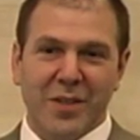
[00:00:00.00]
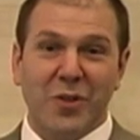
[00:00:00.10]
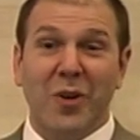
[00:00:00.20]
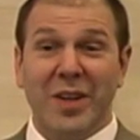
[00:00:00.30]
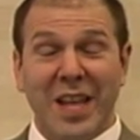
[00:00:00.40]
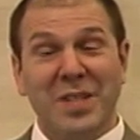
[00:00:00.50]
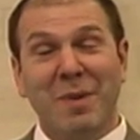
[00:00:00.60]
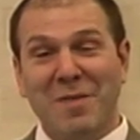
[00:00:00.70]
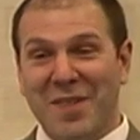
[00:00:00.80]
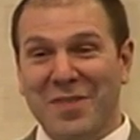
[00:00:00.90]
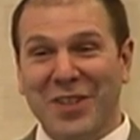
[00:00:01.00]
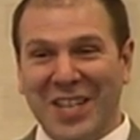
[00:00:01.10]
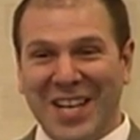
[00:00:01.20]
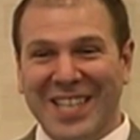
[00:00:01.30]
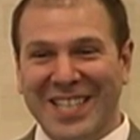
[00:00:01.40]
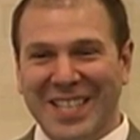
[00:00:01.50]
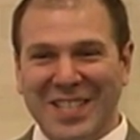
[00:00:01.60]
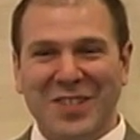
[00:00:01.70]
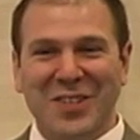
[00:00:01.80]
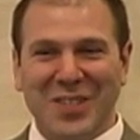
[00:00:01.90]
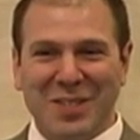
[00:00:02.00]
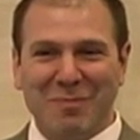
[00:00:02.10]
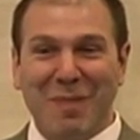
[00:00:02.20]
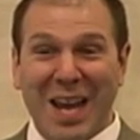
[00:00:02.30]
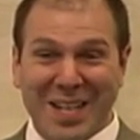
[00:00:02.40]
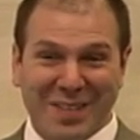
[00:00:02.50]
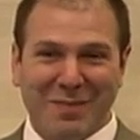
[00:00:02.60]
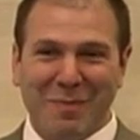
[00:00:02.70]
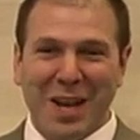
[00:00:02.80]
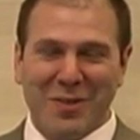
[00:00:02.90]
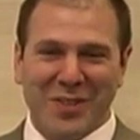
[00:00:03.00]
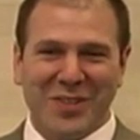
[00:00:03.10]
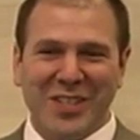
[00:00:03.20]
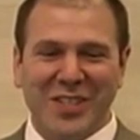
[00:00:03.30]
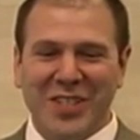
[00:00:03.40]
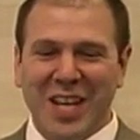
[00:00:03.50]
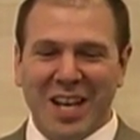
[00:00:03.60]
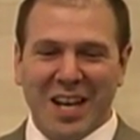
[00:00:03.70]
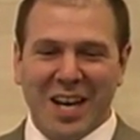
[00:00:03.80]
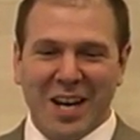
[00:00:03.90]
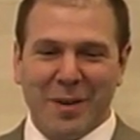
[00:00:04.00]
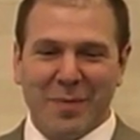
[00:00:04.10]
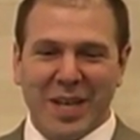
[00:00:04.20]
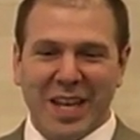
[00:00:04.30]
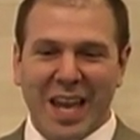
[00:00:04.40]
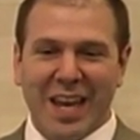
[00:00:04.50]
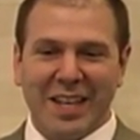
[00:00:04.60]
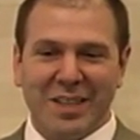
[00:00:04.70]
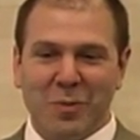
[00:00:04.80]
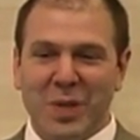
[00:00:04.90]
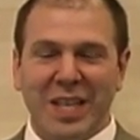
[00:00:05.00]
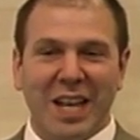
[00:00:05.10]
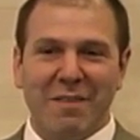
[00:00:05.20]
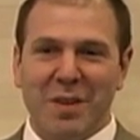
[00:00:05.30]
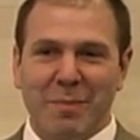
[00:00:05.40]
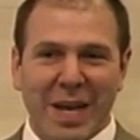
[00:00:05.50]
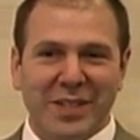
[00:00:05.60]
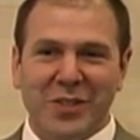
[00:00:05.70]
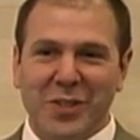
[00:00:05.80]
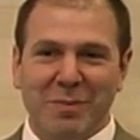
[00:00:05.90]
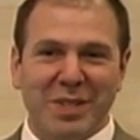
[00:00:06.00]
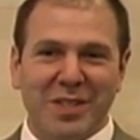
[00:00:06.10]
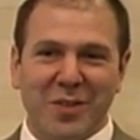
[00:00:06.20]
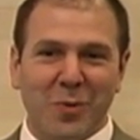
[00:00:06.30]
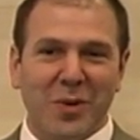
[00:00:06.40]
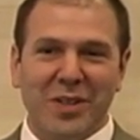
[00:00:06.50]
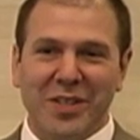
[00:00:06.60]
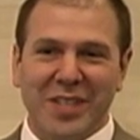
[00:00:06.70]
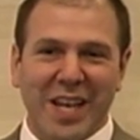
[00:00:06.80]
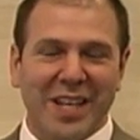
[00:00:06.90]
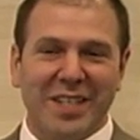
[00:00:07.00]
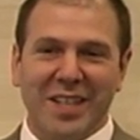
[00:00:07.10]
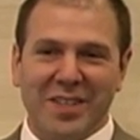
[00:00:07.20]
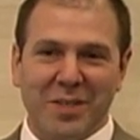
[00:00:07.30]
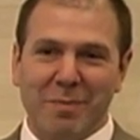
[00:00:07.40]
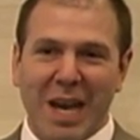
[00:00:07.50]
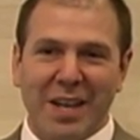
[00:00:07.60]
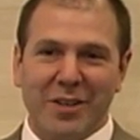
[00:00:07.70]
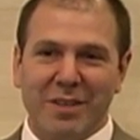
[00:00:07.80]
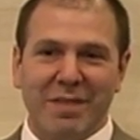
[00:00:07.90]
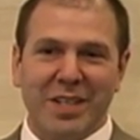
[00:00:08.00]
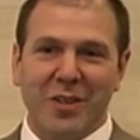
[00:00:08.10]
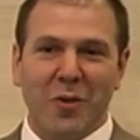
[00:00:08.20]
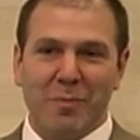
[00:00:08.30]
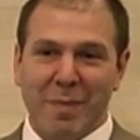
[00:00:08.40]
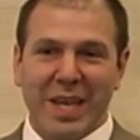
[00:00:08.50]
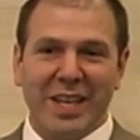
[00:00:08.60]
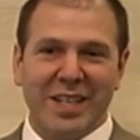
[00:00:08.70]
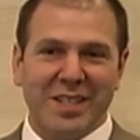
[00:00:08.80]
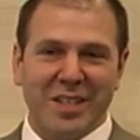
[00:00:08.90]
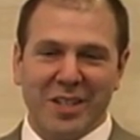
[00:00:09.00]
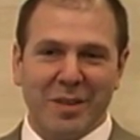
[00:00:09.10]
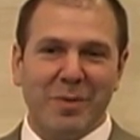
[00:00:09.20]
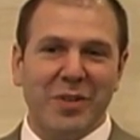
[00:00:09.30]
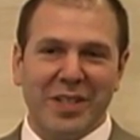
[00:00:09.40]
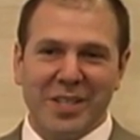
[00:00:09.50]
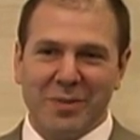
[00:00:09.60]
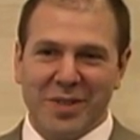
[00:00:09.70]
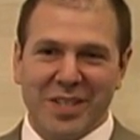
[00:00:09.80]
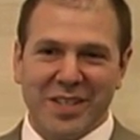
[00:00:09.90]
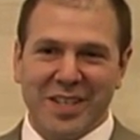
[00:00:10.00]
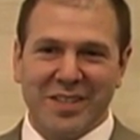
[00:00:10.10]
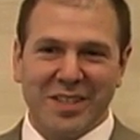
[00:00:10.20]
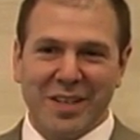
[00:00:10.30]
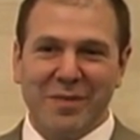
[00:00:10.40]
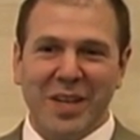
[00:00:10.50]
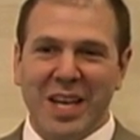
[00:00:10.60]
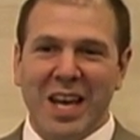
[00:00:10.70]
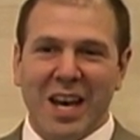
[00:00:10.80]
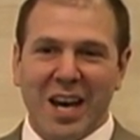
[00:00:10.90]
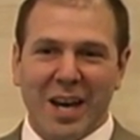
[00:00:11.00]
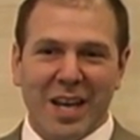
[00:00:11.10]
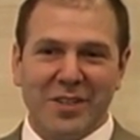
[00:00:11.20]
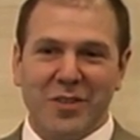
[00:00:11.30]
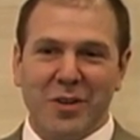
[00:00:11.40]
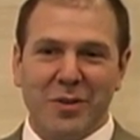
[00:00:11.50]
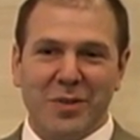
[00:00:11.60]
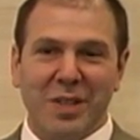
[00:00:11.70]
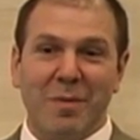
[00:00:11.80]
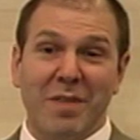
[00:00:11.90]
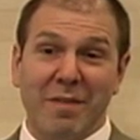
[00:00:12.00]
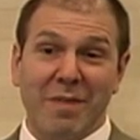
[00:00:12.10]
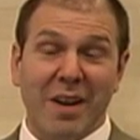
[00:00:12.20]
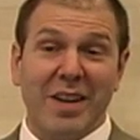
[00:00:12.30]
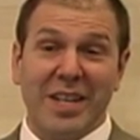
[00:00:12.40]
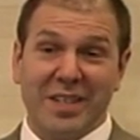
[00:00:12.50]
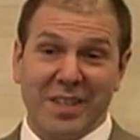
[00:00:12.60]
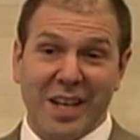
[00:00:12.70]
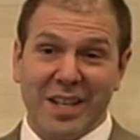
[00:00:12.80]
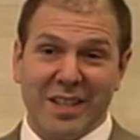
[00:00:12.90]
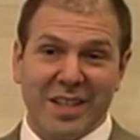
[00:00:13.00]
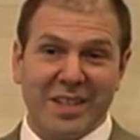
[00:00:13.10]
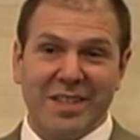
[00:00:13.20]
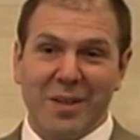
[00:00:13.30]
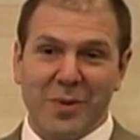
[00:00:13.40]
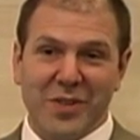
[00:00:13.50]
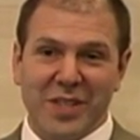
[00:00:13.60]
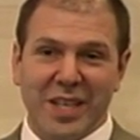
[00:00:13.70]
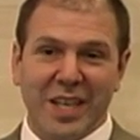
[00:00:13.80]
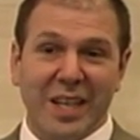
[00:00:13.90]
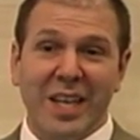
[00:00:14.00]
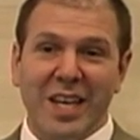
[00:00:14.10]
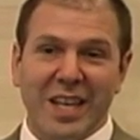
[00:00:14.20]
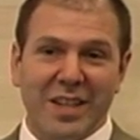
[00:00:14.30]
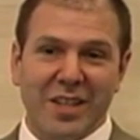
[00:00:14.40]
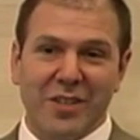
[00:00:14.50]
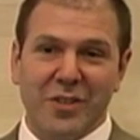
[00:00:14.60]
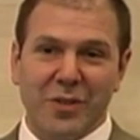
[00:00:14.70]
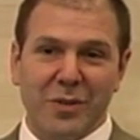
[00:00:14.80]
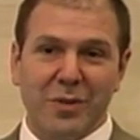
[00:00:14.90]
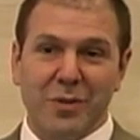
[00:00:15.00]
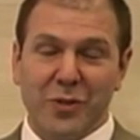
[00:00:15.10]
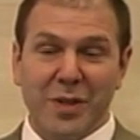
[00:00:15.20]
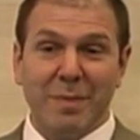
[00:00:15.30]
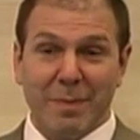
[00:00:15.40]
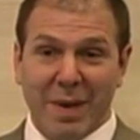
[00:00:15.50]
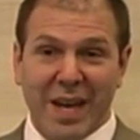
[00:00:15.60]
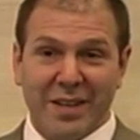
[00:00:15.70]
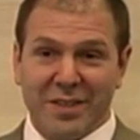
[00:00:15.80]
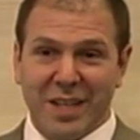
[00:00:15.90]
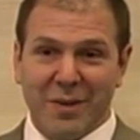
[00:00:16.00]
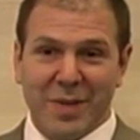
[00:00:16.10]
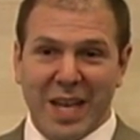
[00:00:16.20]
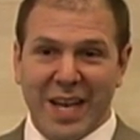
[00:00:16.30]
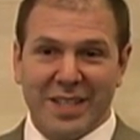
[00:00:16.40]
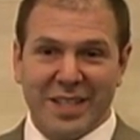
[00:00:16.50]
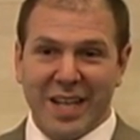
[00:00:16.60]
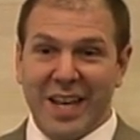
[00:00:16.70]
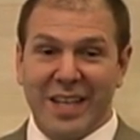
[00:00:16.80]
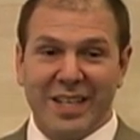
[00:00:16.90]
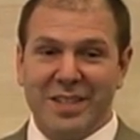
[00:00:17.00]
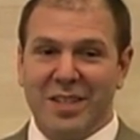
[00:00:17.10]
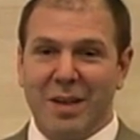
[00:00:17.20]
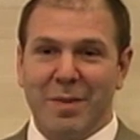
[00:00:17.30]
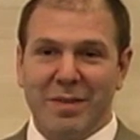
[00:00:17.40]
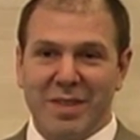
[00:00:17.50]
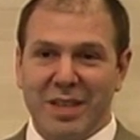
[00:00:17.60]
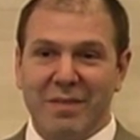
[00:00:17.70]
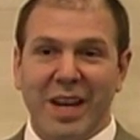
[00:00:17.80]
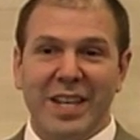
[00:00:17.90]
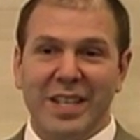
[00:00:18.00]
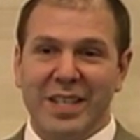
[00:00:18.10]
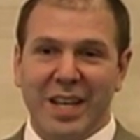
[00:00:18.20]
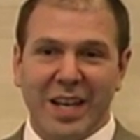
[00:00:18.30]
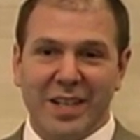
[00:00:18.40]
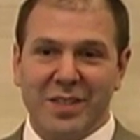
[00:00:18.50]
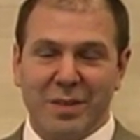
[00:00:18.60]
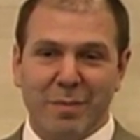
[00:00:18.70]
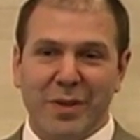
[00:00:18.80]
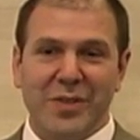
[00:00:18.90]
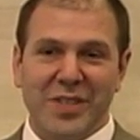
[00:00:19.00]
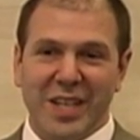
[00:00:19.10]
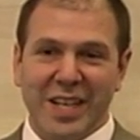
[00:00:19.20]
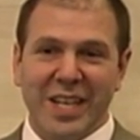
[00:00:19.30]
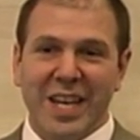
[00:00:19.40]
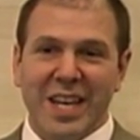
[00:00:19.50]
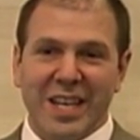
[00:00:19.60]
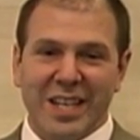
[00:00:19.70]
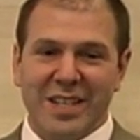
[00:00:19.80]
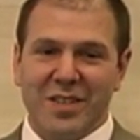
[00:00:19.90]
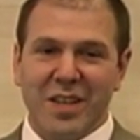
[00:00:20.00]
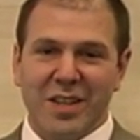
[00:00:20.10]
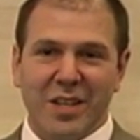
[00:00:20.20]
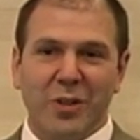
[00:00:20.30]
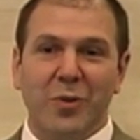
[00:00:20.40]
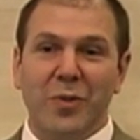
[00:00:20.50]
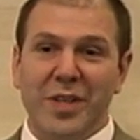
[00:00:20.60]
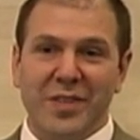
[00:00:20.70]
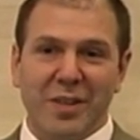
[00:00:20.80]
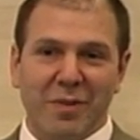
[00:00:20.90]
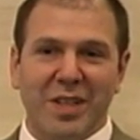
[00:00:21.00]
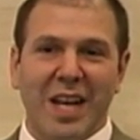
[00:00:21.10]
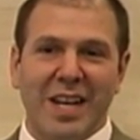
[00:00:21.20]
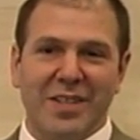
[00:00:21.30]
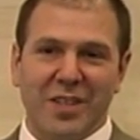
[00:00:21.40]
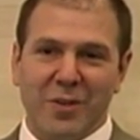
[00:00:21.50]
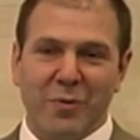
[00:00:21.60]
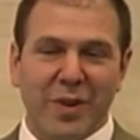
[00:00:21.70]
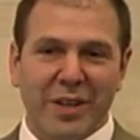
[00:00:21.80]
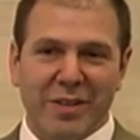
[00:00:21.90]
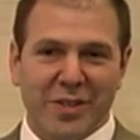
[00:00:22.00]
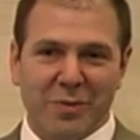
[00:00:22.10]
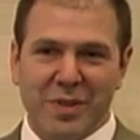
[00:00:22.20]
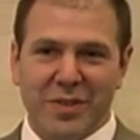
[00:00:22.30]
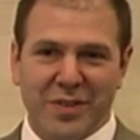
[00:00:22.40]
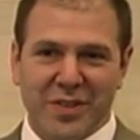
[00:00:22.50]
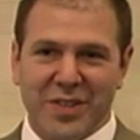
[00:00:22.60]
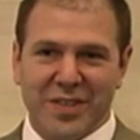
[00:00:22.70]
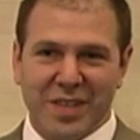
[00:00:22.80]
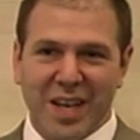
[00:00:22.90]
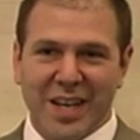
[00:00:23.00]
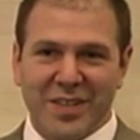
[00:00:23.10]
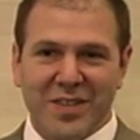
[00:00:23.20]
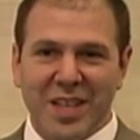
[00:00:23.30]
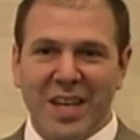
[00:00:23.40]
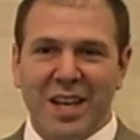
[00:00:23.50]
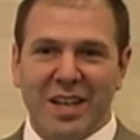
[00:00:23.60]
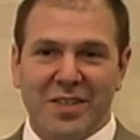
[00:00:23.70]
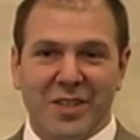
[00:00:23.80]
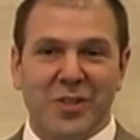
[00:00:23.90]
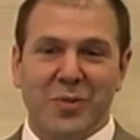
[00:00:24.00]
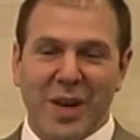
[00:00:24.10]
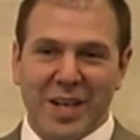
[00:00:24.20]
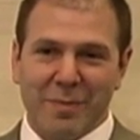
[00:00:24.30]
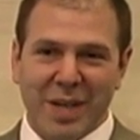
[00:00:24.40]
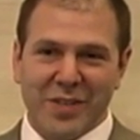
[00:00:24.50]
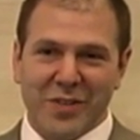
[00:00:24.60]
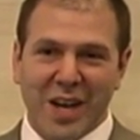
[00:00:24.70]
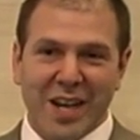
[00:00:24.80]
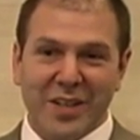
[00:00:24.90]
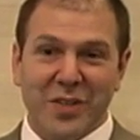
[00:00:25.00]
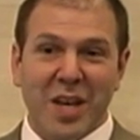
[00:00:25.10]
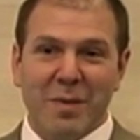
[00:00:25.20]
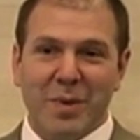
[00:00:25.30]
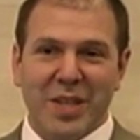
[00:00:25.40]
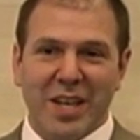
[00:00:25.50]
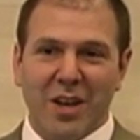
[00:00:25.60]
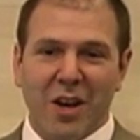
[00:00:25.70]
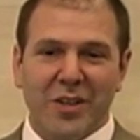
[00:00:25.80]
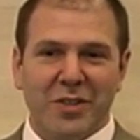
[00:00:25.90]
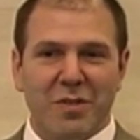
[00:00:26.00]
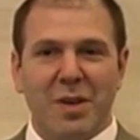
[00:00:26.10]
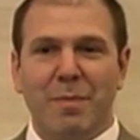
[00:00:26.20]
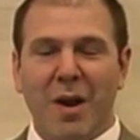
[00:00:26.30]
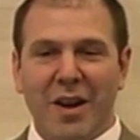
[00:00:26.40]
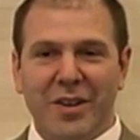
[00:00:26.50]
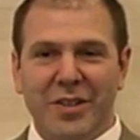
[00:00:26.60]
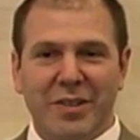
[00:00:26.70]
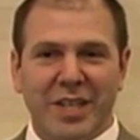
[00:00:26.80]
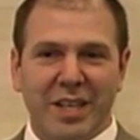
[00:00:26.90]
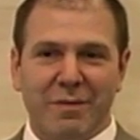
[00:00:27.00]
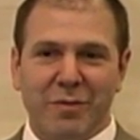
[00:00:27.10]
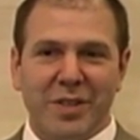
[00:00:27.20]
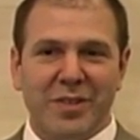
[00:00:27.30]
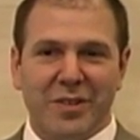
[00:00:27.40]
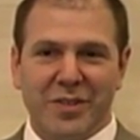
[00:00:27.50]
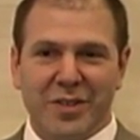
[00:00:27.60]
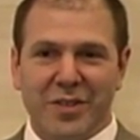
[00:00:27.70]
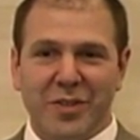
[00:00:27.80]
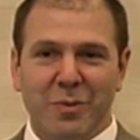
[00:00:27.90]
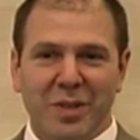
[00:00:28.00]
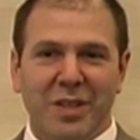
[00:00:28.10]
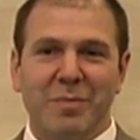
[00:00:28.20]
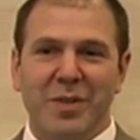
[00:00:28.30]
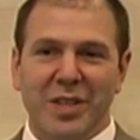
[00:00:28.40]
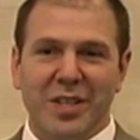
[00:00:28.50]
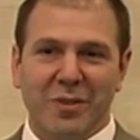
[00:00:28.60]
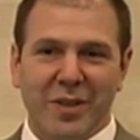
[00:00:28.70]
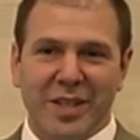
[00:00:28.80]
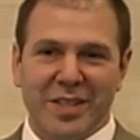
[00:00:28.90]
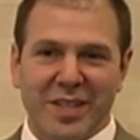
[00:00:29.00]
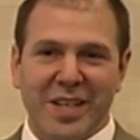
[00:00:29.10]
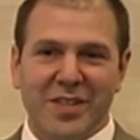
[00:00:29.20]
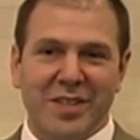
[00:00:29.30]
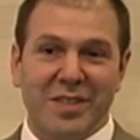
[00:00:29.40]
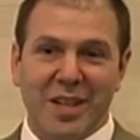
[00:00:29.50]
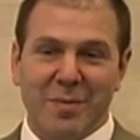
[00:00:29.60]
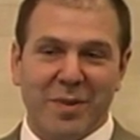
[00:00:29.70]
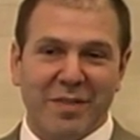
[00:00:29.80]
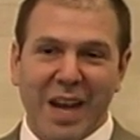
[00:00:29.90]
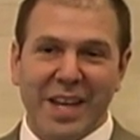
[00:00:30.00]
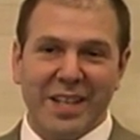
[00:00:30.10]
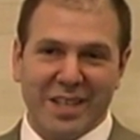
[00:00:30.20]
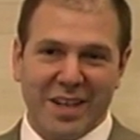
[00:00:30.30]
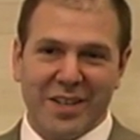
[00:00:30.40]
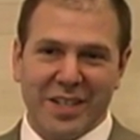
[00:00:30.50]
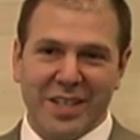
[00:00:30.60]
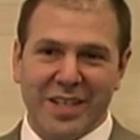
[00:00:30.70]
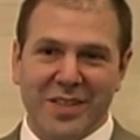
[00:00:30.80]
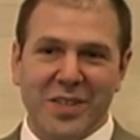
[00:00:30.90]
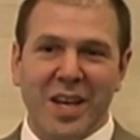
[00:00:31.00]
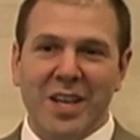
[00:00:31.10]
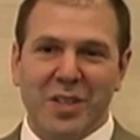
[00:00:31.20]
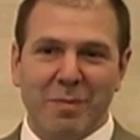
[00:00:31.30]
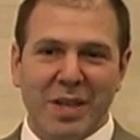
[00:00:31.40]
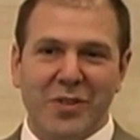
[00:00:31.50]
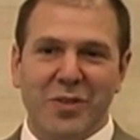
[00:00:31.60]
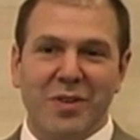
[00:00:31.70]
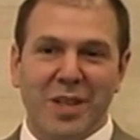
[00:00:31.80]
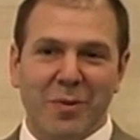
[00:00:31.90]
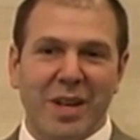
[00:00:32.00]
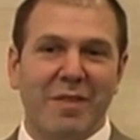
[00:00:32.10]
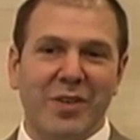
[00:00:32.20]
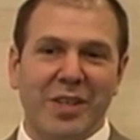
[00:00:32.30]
Sure, and that's my favorite kind. It's certainly my research. And we can have the best treatments in the world, and it doesn't matter if they don't make it into the communities where these kids live. And so some of the very exciting things that we're seeing in the two treatment panels that we had today and in some of the invited symposia is the increasing reliance on rigorous research designs, such as randomized trials, but then also the partnering of researchers with community organizations that are providing care to kids to make sure that whatever